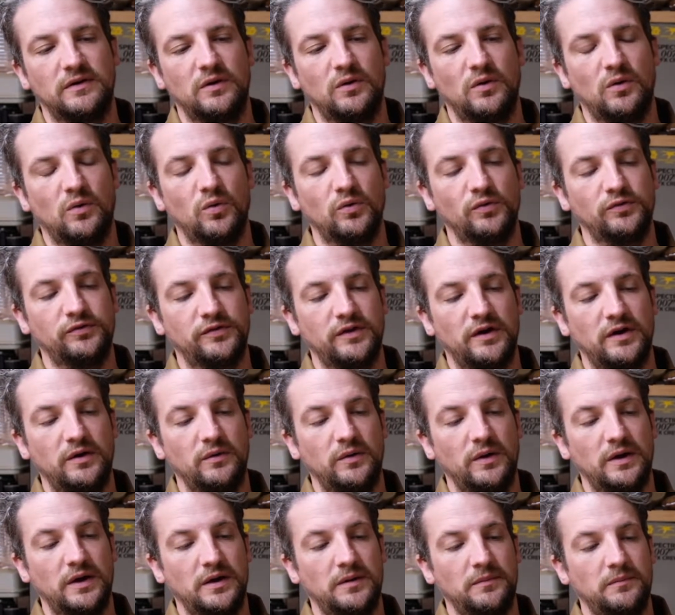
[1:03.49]
Also,
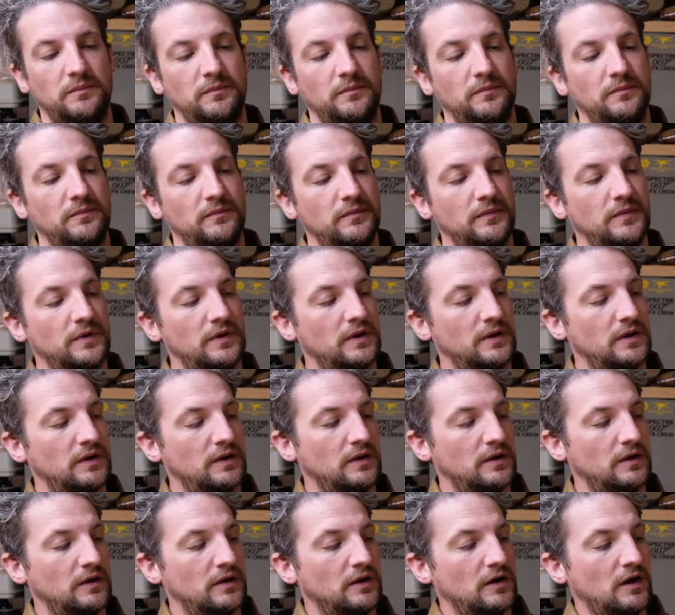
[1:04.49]

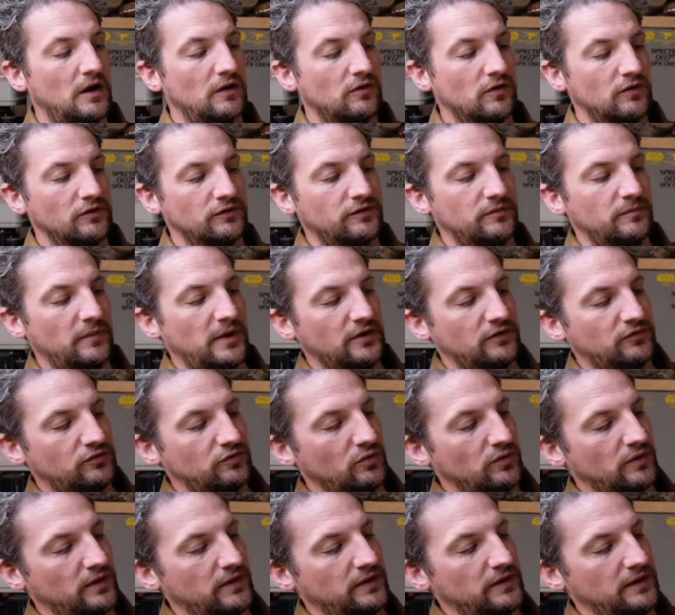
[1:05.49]
I've got to make
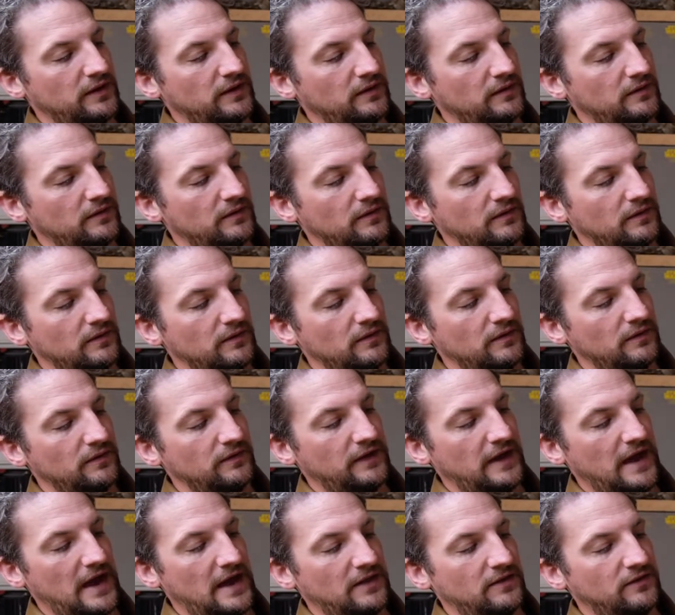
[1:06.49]
sure that
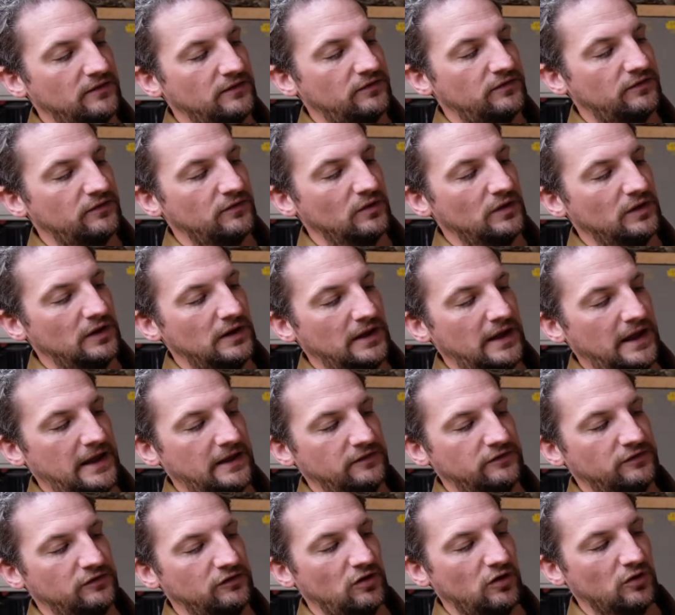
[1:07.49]
the ends
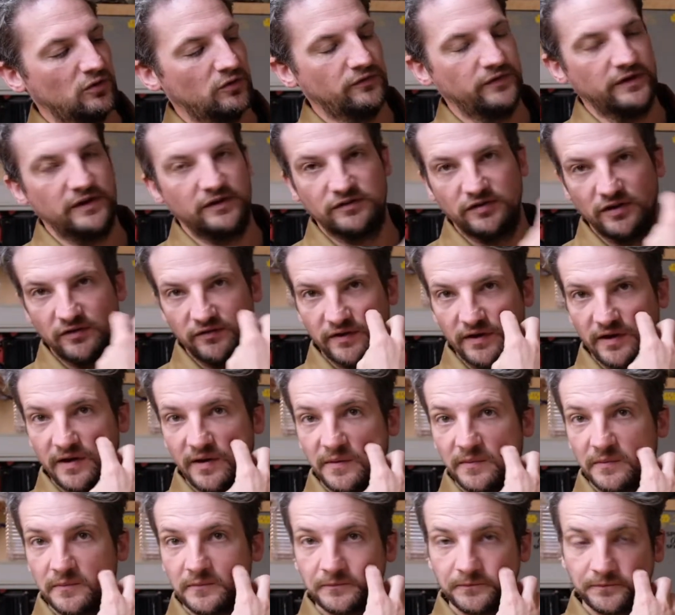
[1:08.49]
interlock with each other,
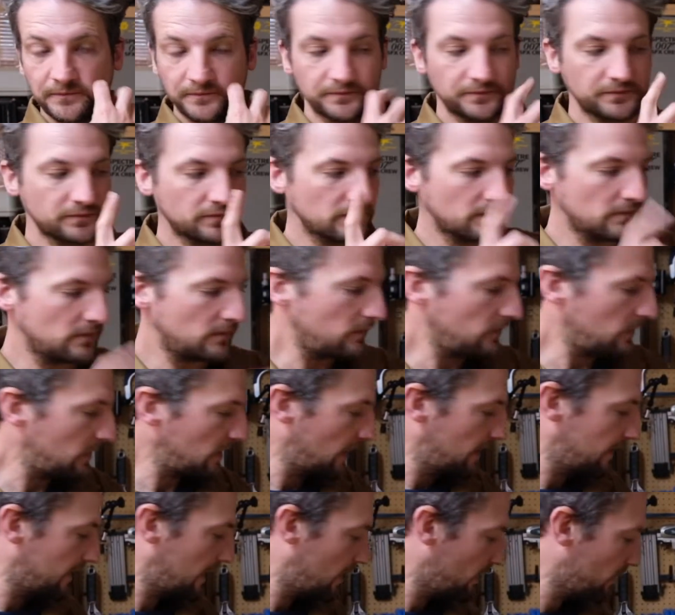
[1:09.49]

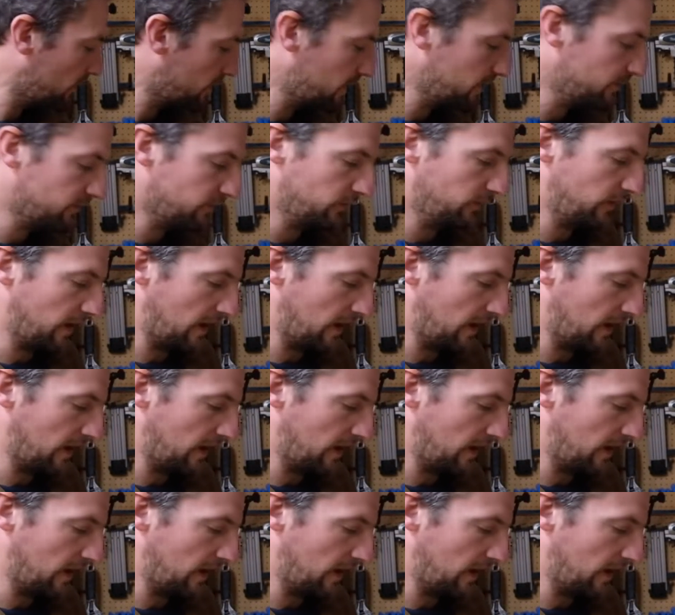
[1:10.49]
and how I'm going to do that